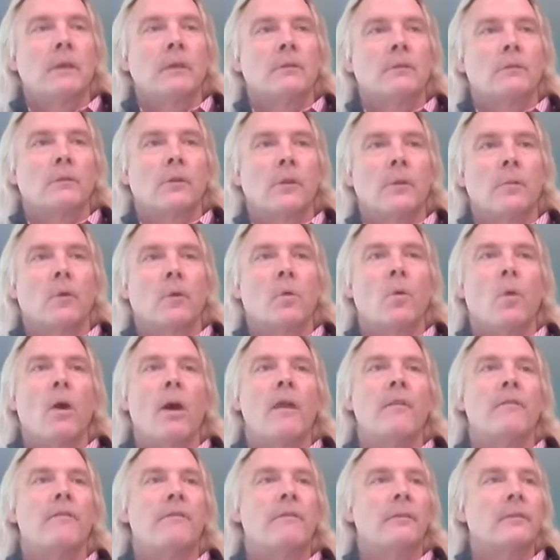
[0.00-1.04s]
So number
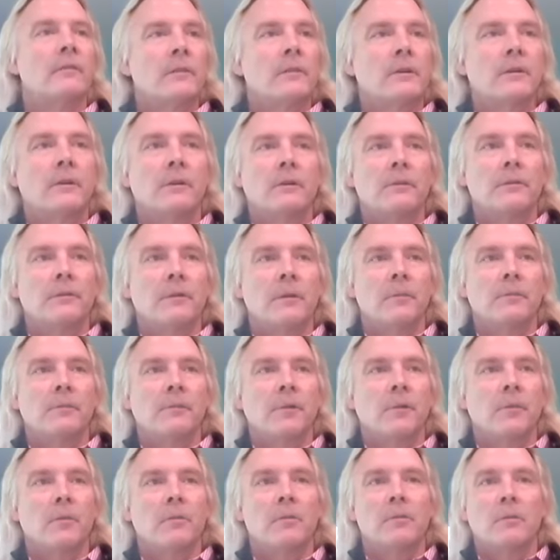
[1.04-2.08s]
one, physical
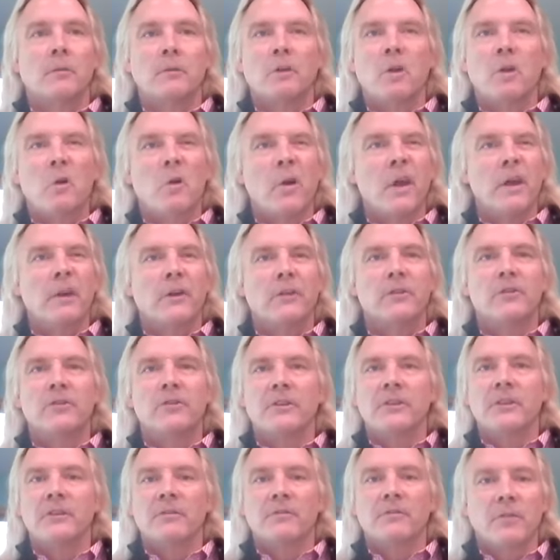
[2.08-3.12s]
symptoms, low
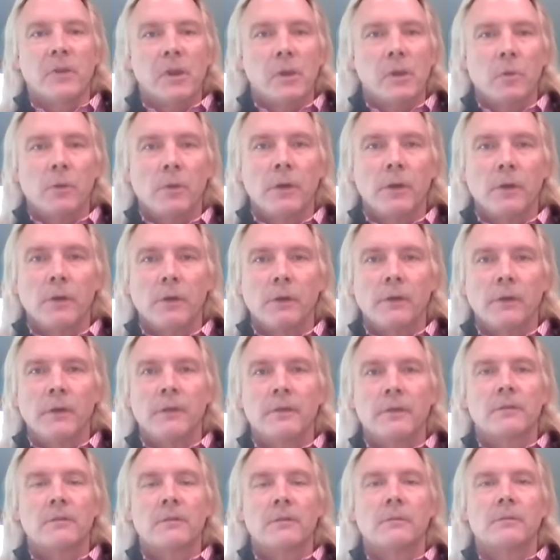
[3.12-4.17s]
energy, frequent
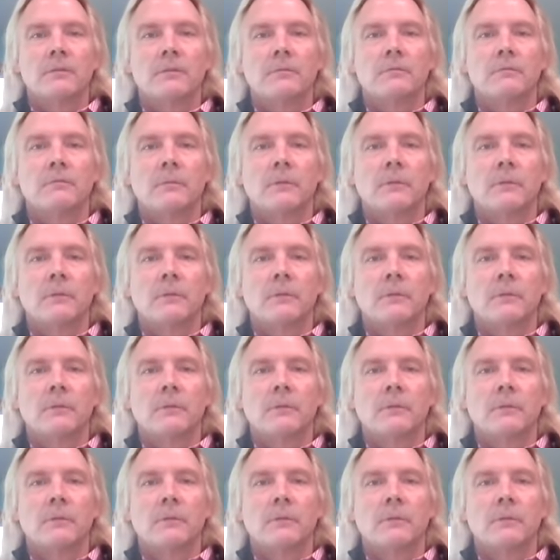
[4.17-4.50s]
illness.